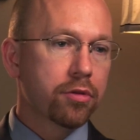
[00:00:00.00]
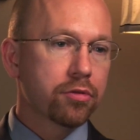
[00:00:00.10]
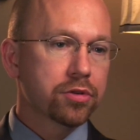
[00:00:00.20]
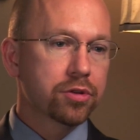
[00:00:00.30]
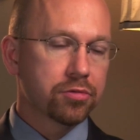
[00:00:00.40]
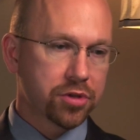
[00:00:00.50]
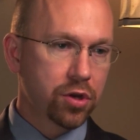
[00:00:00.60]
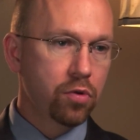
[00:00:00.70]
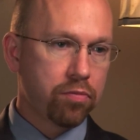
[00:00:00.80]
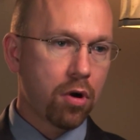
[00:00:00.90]
there's
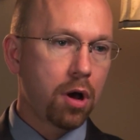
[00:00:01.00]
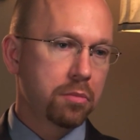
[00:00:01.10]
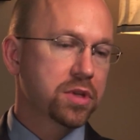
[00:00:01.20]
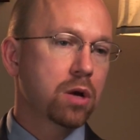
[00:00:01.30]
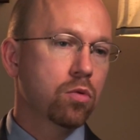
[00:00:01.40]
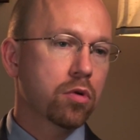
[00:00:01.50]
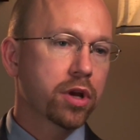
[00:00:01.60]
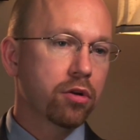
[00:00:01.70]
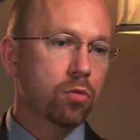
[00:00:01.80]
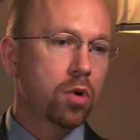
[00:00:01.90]
two problems at work
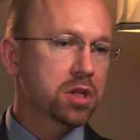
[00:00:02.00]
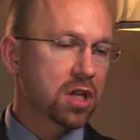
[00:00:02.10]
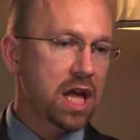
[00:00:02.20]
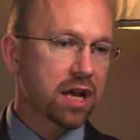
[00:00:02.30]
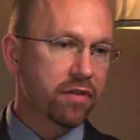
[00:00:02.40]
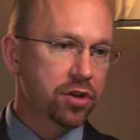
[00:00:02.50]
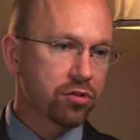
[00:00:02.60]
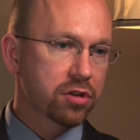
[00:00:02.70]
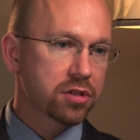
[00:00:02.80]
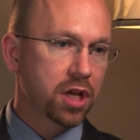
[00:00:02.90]
here. One is a lack of
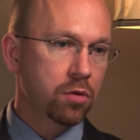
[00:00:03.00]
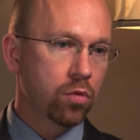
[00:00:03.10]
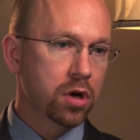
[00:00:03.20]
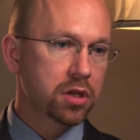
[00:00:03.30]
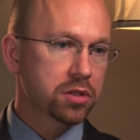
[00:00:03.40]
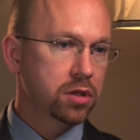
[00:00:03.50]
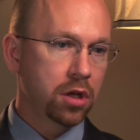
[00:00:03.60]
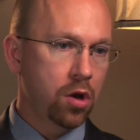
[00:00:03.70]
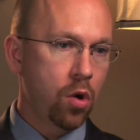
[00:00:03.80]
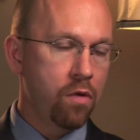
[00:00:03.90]
interest, and one is
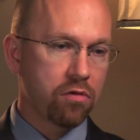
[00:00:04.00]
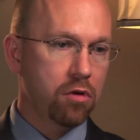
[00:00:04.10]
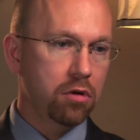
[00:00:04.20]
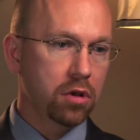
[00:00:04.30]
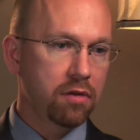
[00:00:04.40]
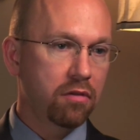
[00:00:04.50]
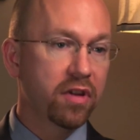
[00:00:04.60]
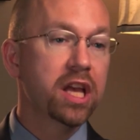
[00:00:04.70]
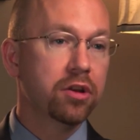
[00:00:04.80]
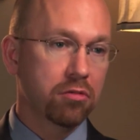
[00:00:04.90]
an overall level
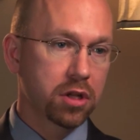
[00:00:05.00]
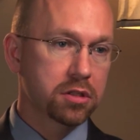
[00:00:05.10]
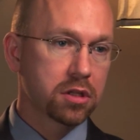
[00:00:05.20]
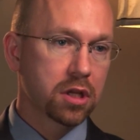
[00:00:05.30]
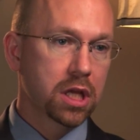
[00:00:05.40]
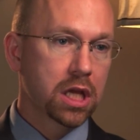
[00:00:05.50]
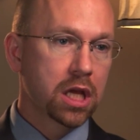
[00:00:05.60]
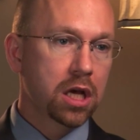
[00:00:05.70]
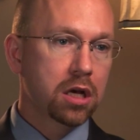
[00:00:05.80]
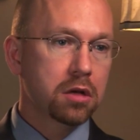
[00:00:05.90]
of ignorance.
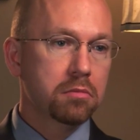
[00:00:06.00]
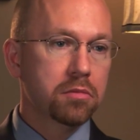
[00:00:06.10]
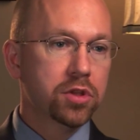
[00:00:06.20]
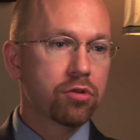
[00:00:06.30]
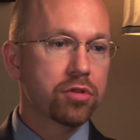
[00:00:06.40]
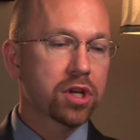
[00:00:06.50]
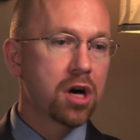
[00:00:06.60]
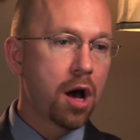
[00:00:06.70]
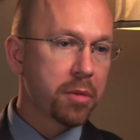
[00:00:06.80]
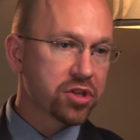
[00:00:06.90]
During the
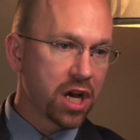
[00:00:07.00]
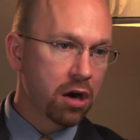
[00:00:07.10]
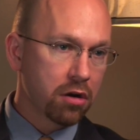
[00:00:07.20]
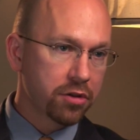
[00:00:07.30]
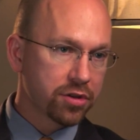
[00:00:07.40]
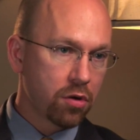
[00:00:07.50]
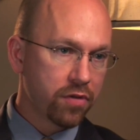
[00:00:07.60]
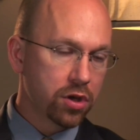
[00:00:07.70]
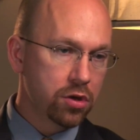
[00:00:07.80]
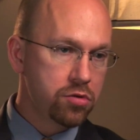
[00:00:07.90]
communist era in the
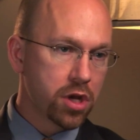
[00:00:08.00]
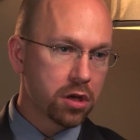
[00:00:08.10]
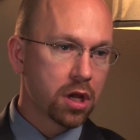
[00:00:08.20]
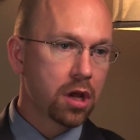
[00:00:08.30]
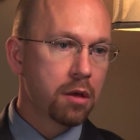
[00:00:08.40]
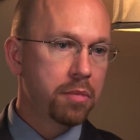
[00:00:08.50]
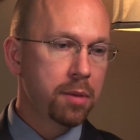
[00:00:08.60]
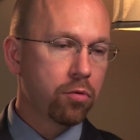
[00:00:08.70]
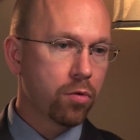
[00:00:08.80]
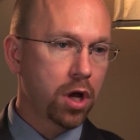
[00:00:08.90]
Soviet Union,
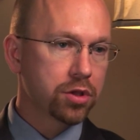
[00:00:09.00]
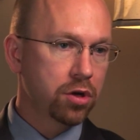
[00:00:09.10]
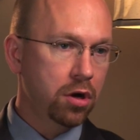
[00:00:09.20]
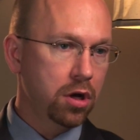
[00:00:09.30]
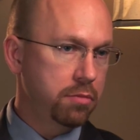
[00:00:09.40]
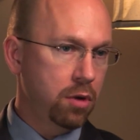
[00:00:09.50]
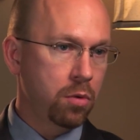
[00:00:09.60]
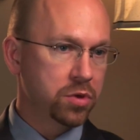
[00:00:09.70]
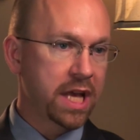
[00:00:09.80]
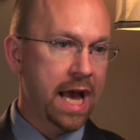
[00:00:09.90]
people were not taught about
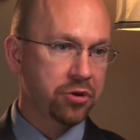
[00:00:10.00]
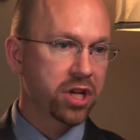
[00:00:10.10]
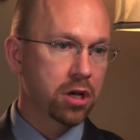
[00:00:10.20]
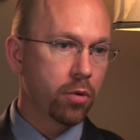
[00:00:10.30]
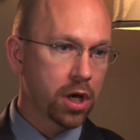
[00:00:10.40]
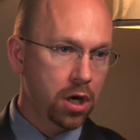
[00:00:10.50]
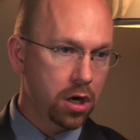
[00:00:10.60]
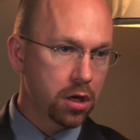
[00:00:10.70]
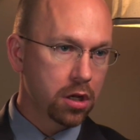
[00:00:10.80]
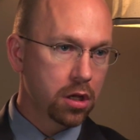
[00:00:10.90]
what was actually going
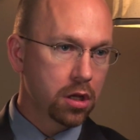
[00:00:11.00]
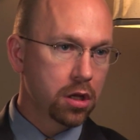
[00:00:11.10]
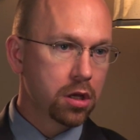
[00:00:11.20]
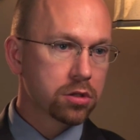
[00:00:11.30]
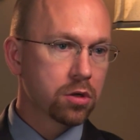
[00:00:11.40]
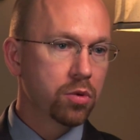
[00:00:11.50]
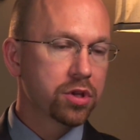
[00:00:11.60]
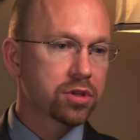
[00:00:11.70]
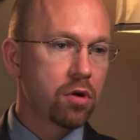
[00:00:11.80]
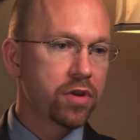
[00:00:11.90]
on. So when
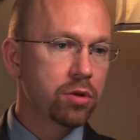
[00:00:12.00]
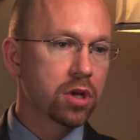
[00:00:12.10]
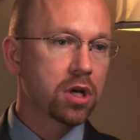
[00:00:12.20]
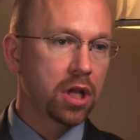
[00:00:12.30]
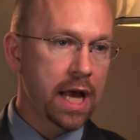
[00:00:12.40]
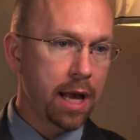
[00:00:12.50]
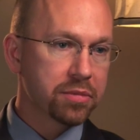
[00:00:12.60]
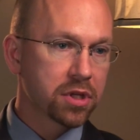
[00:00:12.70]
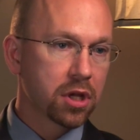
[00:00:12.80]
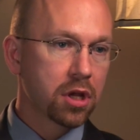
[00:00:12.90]
the Soviet Union
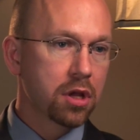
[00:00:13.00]
collapsed,